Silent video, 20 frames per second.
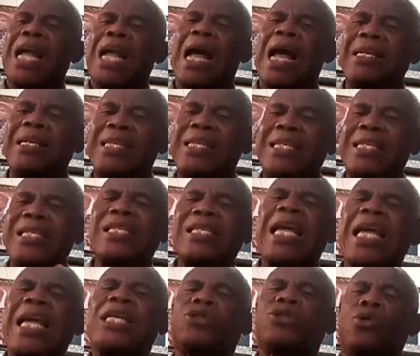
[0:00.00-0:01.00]
And he
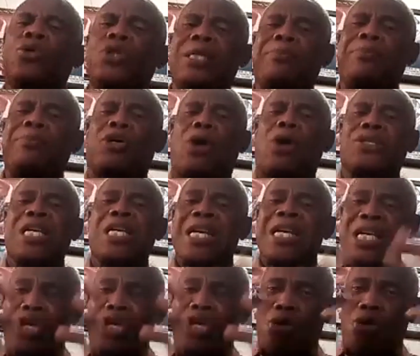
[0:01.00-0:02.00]
decided to do it because
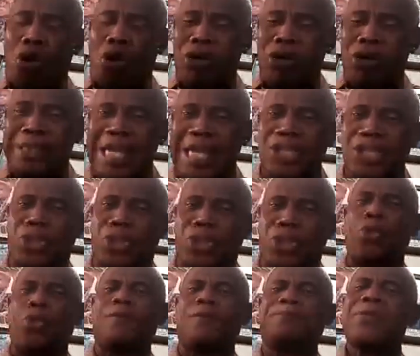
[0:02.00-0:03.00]
he
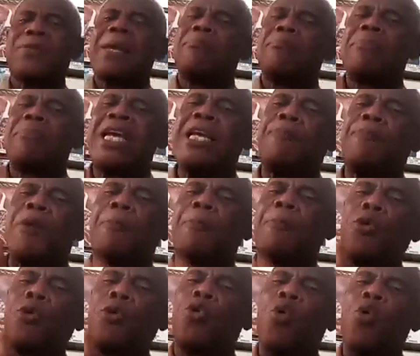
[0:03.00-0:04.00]
understood. Many people
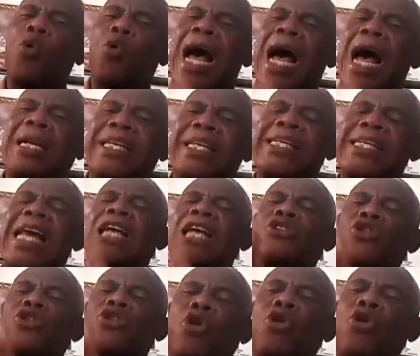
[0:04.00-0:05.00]
who are
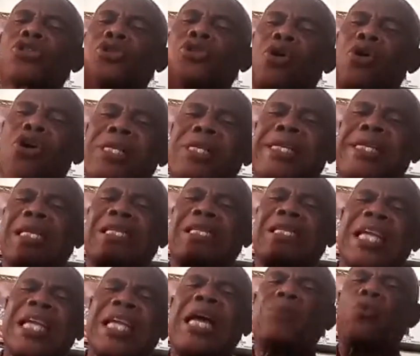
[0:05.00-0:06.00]
leaders don't
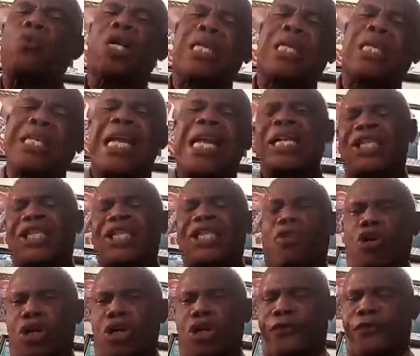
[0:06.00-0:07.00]
understand what leadership
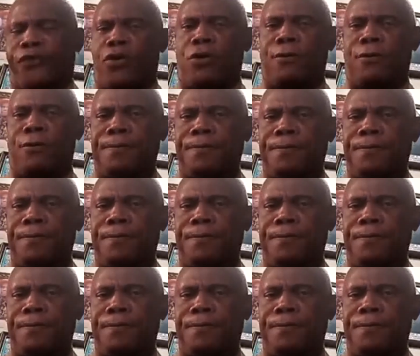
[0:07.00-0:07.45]
calls for.